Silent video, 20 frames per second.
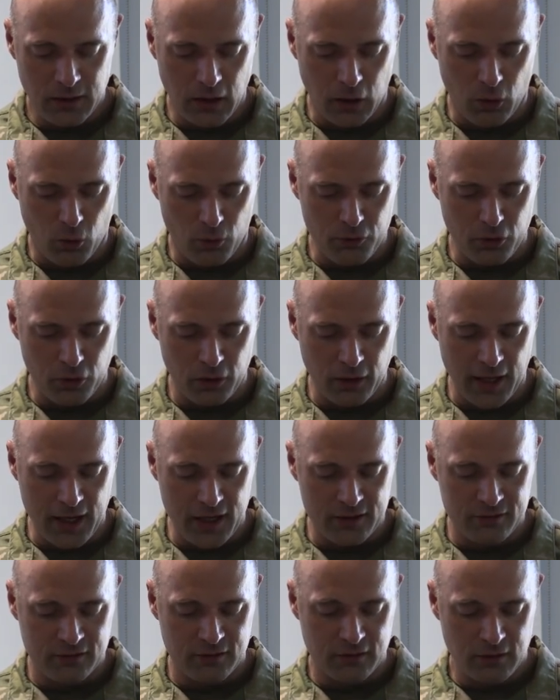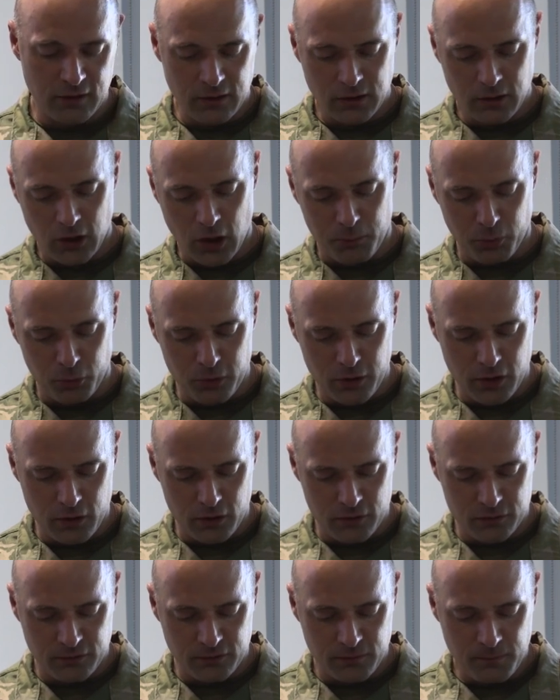over the last couple
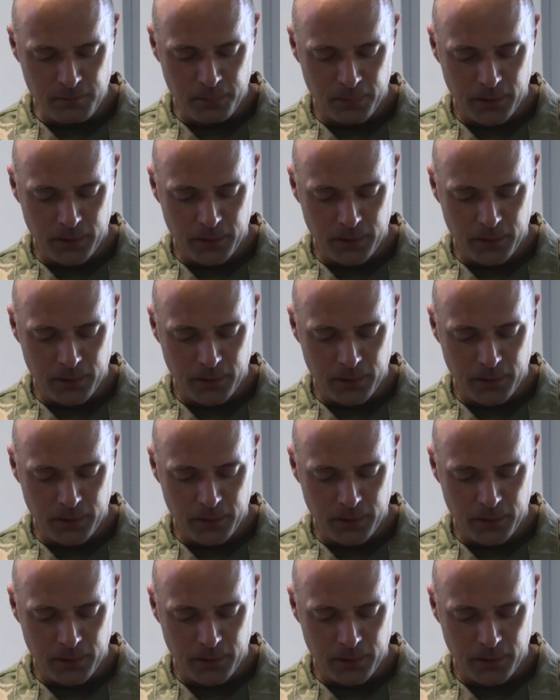years,